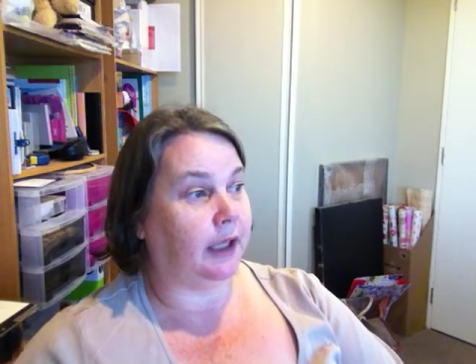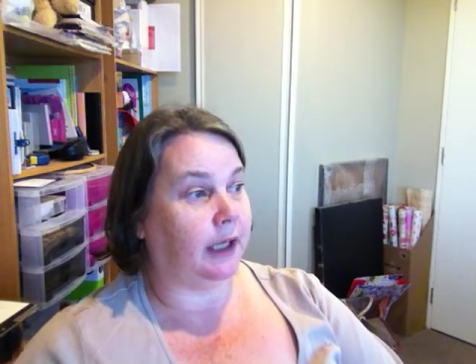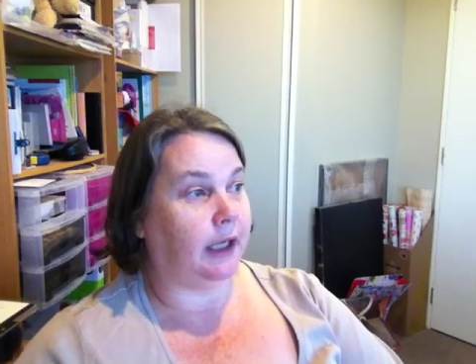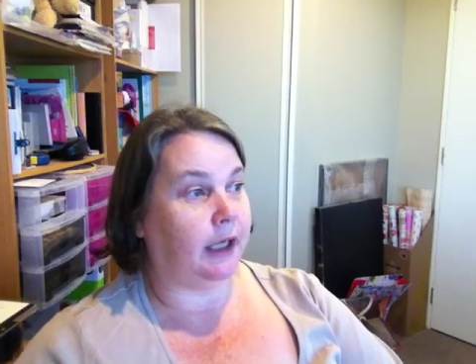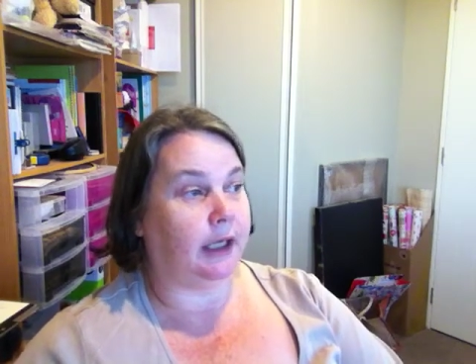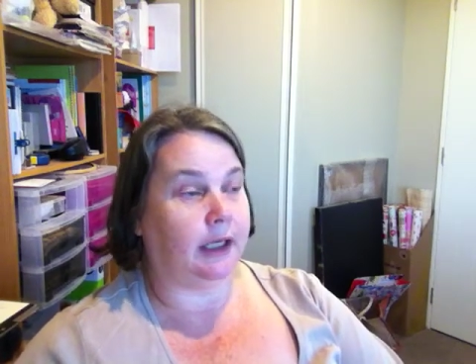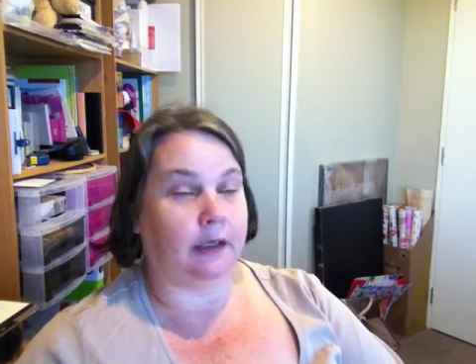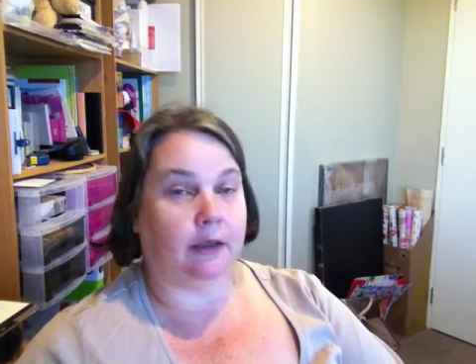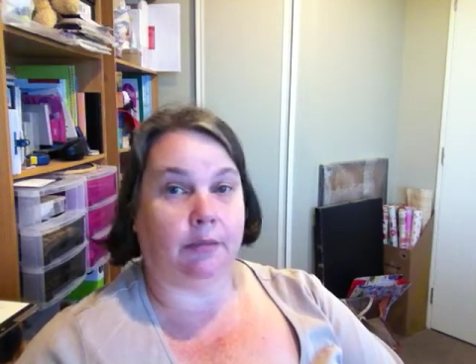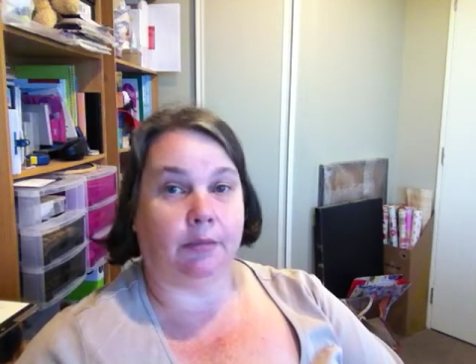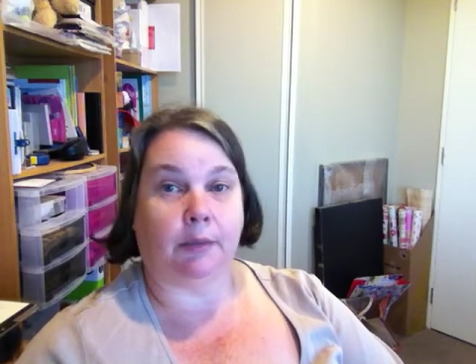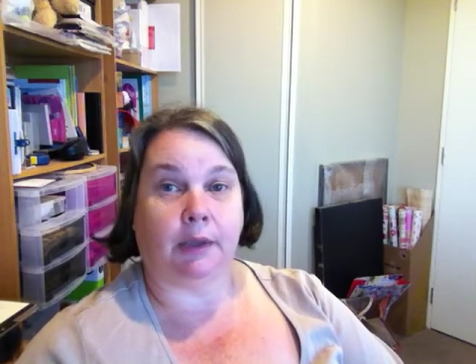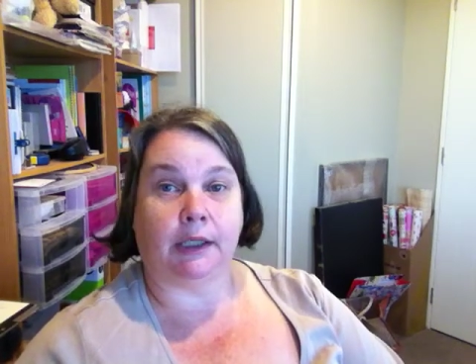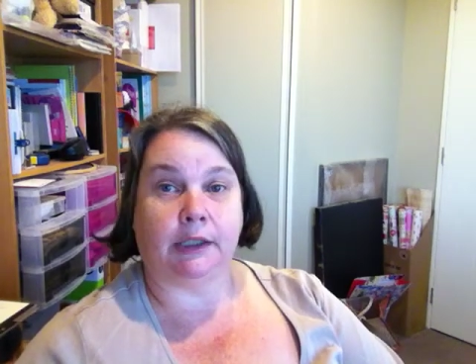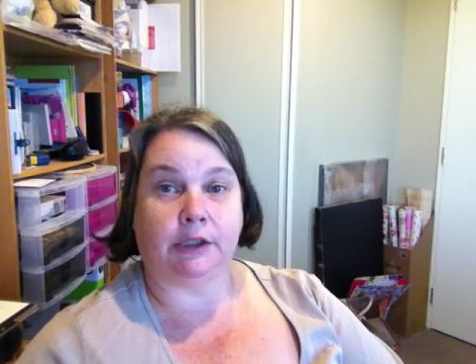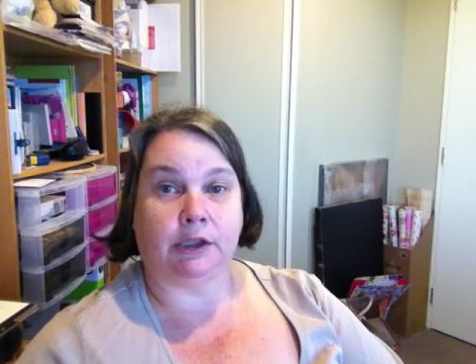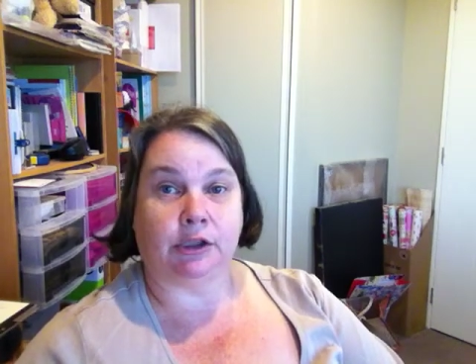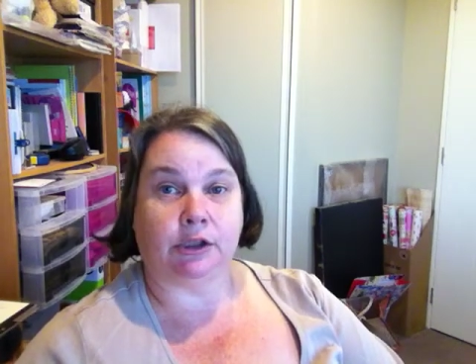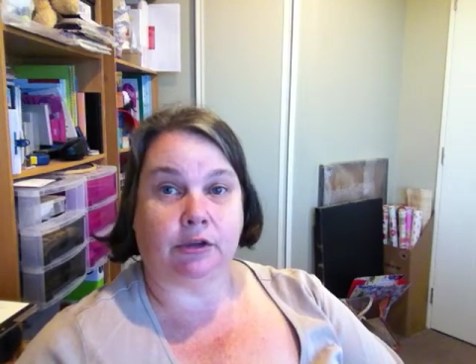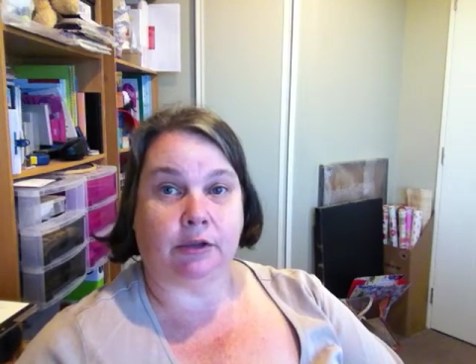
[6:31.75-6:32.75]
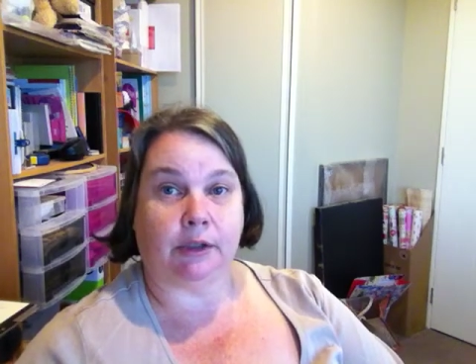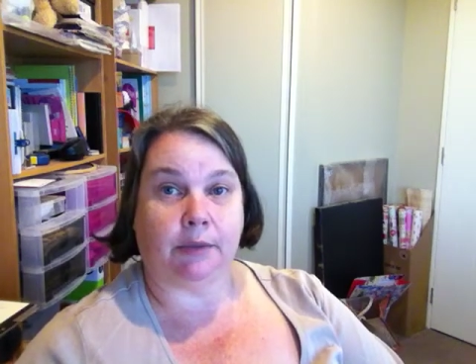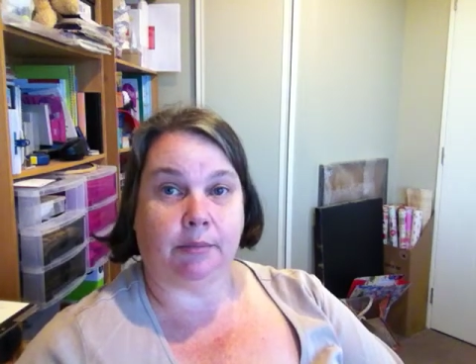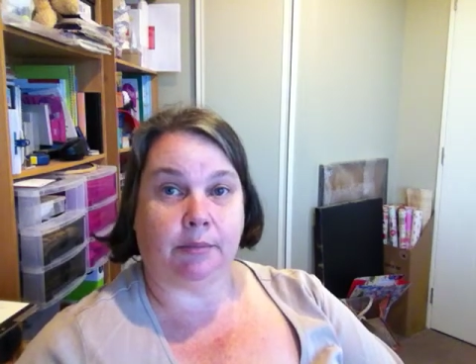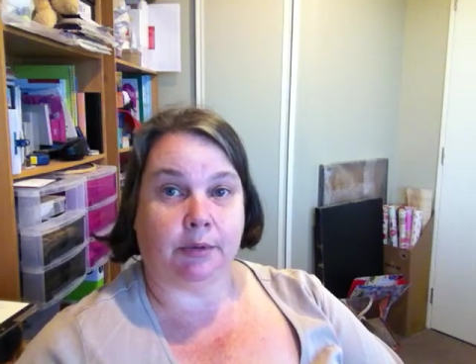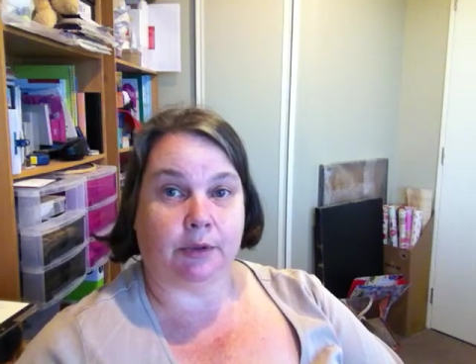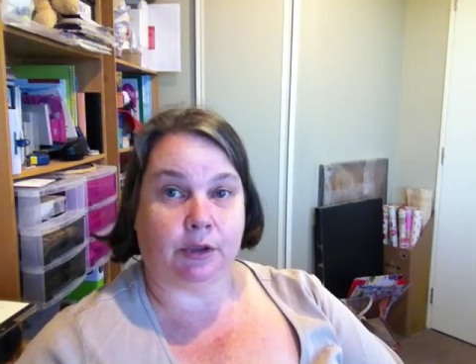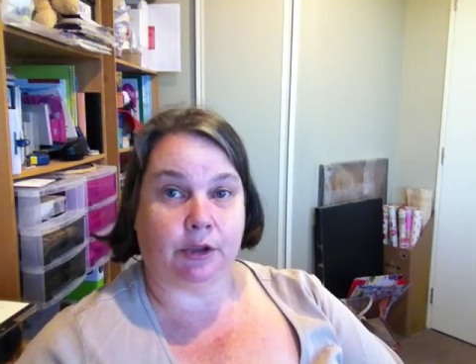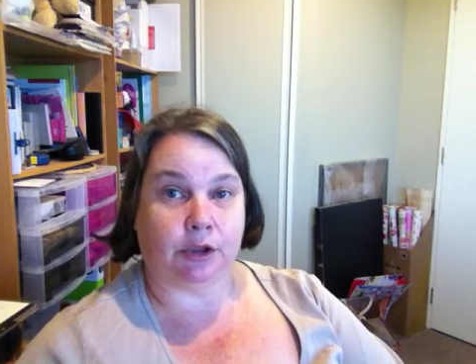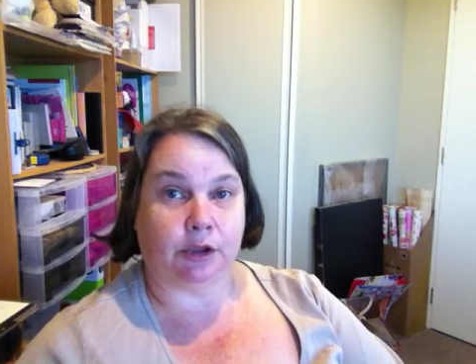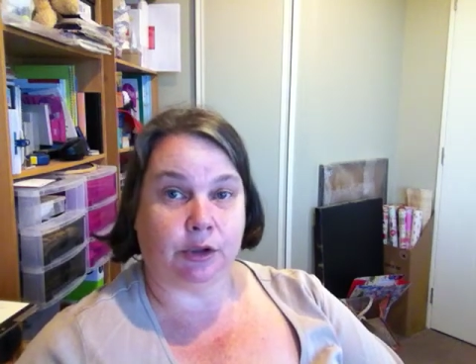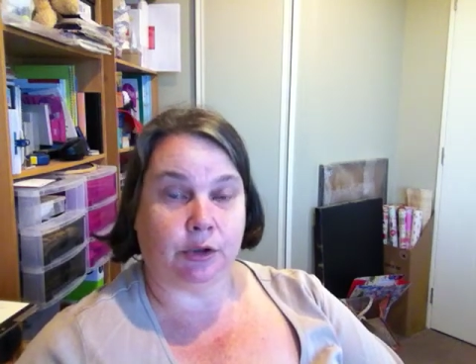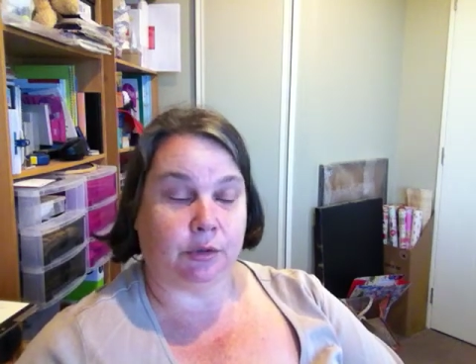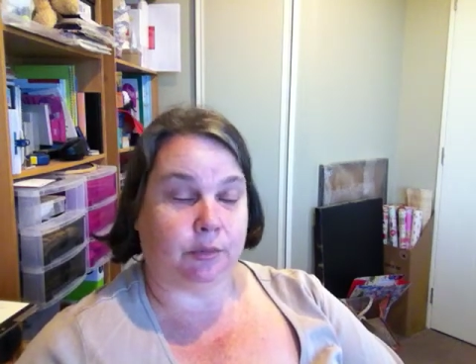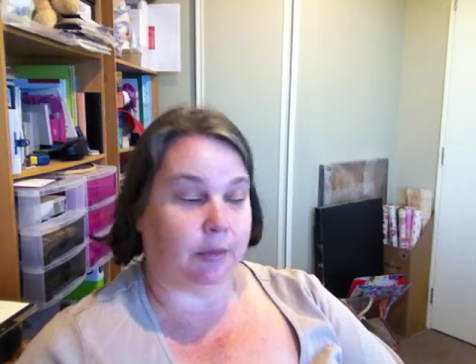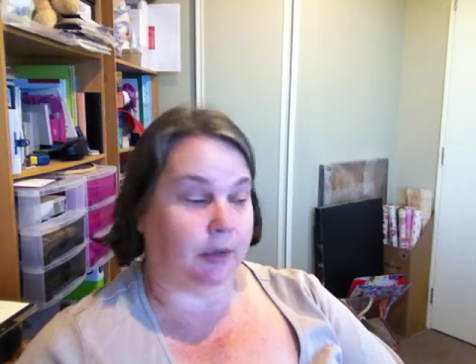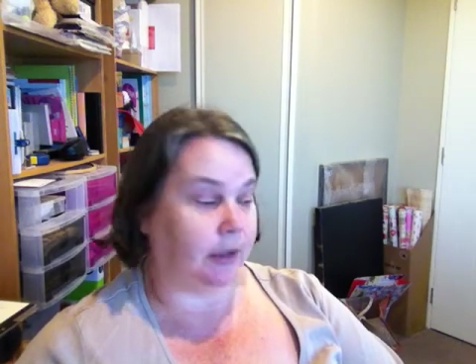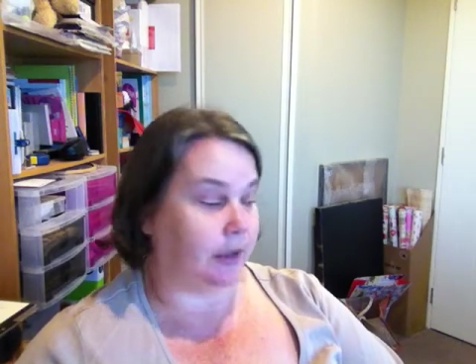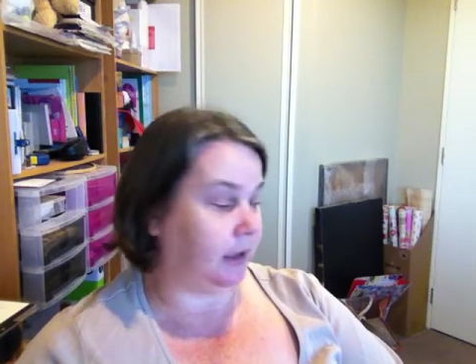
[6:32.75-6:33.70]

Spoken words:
and my trip to